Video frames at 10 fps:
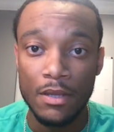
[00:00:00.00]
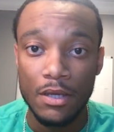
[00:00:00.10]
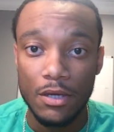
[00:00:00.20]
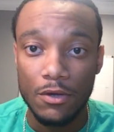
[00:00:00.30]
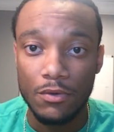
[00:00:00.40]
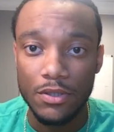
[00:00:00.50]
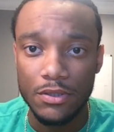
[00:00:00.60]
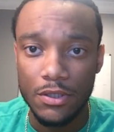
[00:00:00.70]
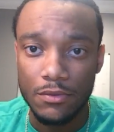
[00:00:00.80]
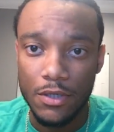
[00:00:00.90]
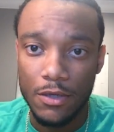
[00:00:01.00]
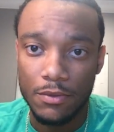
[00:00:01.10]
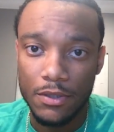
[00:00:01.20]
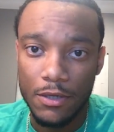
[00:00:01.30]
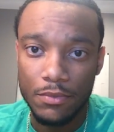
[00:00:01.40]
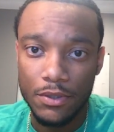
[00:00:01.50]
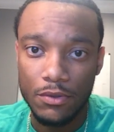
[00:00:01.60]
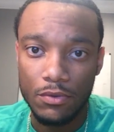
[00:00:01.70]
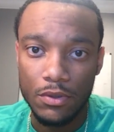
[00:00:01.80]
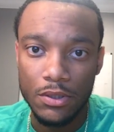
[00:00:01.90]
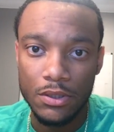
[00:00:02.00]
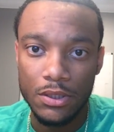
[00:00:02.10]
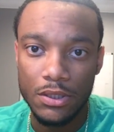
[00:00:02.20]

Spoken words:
Question off topic. I've been going